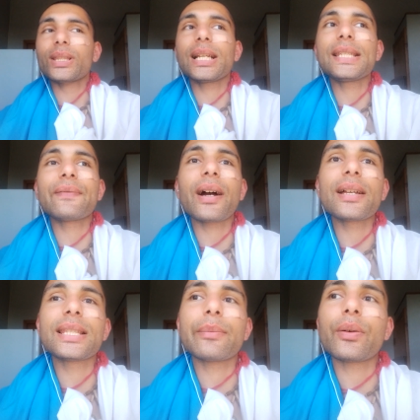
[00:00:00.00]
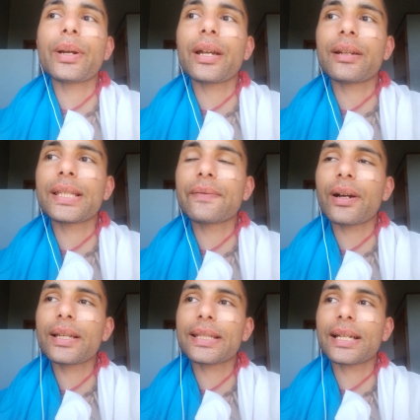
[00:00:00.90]
as far as I'm aware and as
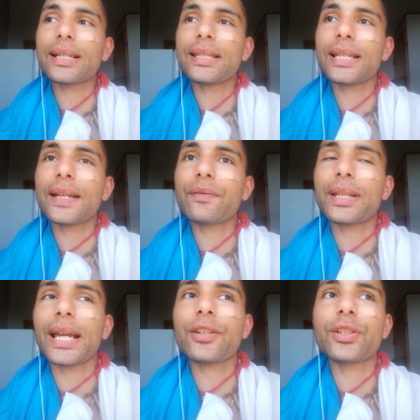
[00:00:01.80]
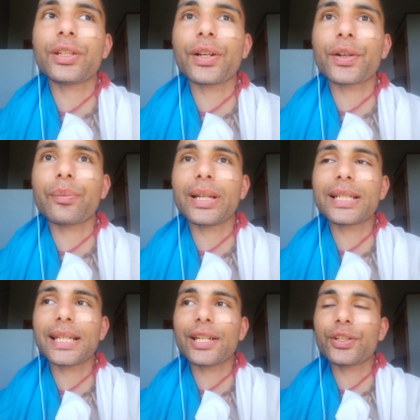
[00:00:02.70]
far as I understand from the ancient yoga
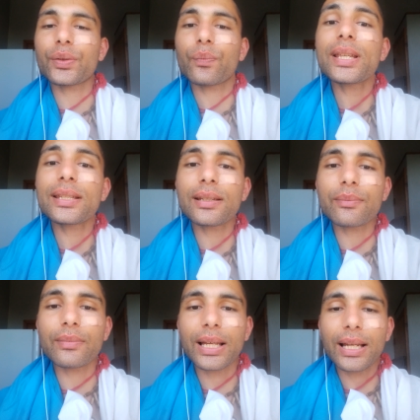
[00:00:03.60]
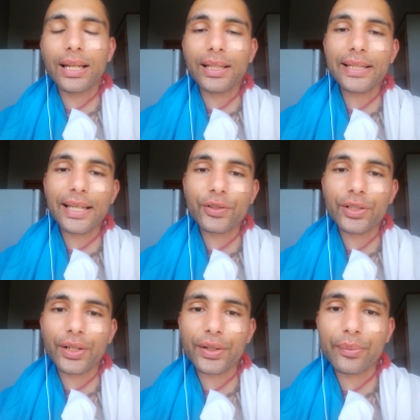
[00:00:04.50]
meditation wisdom, these
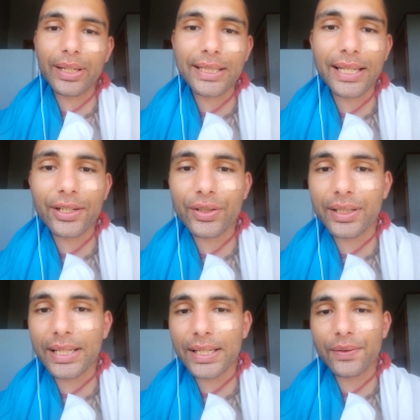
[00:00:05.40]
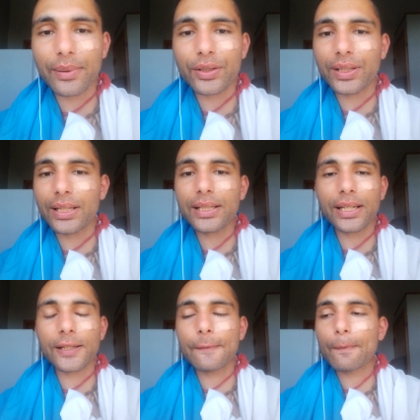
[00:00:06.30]
ancient yoga meditation texts from ancient
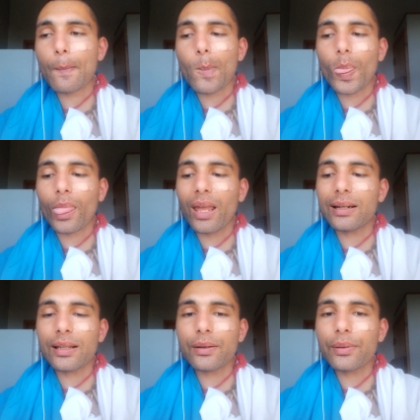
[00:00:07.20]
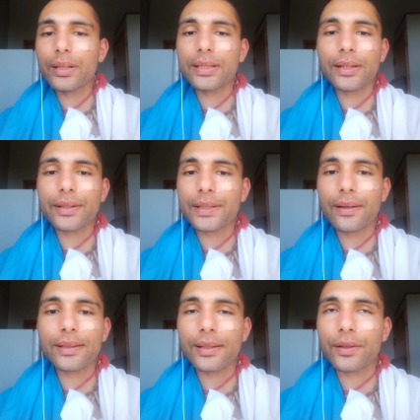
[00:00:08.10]
India. In other words, dearest
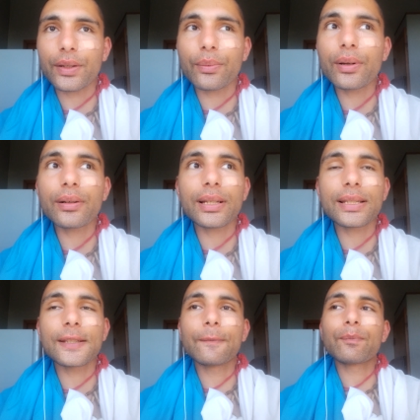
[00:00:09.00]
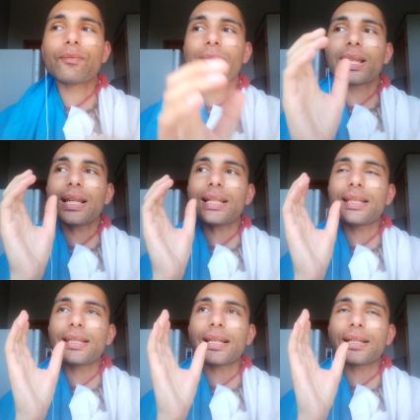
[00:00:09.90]
souls within the world, is
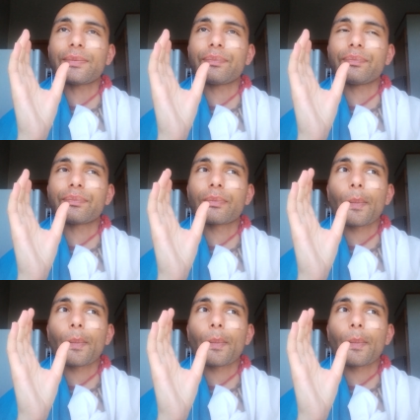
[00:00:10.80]
it's um,